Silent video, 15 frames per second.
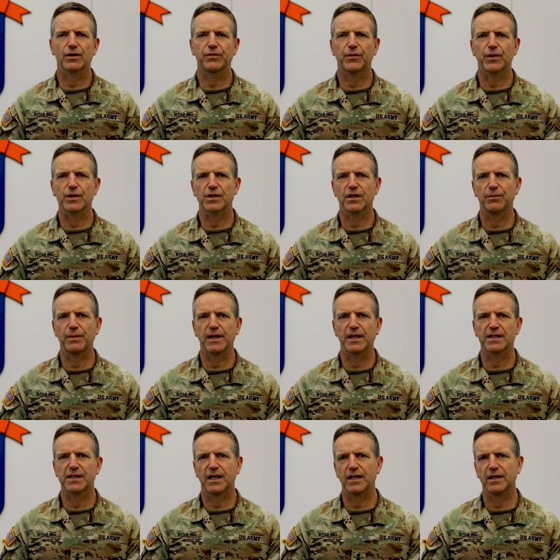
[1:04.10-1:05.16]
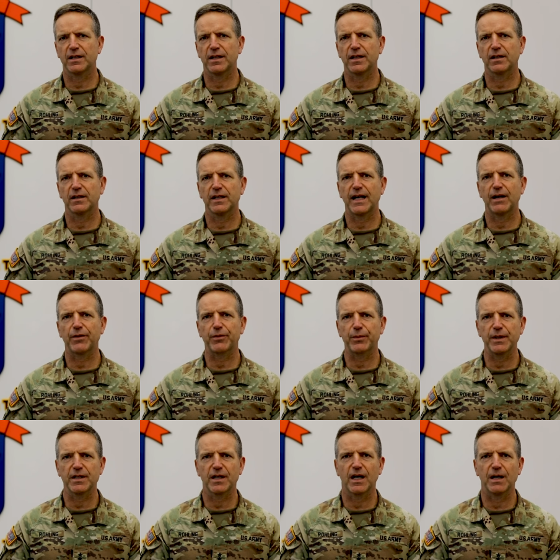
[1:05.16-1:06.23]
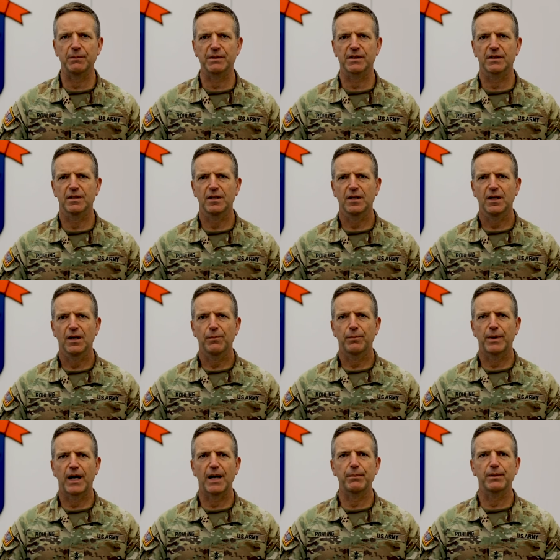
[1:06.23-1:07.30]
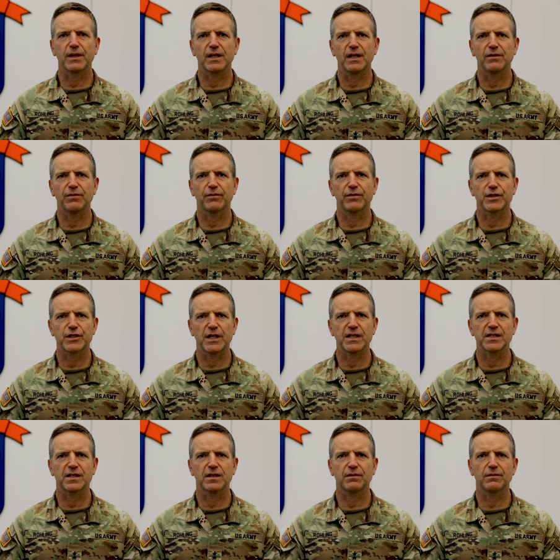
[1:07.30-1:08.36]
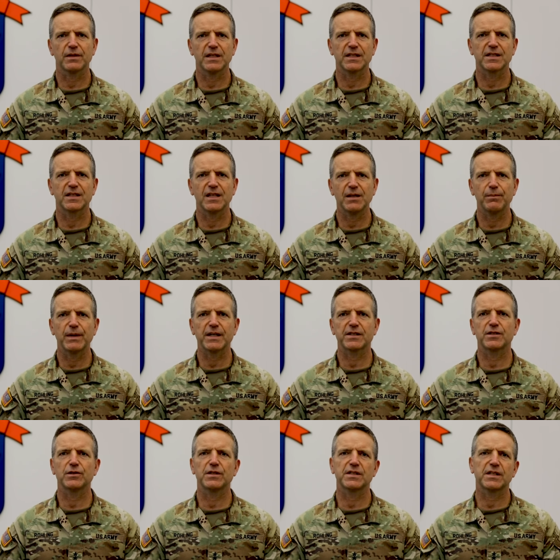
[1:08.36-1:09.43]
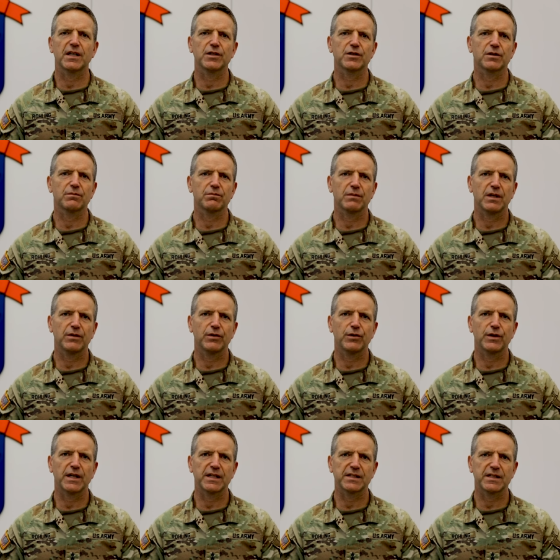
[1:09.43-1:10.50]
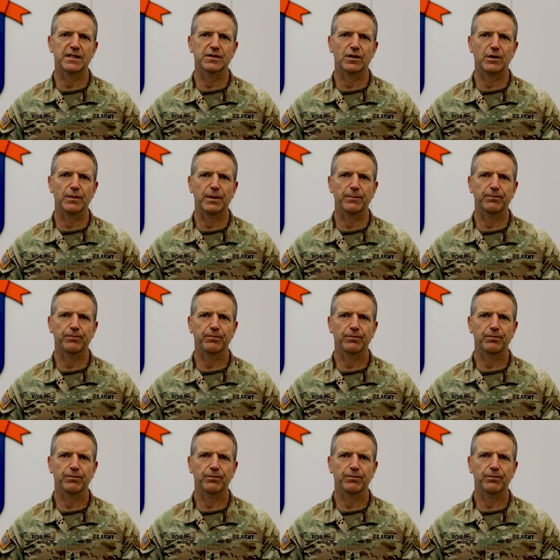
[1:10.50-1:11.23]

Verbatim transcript: good fortune of being assigned to Italy now three times, but I believe Vicenza is the best duty station in the United States Army.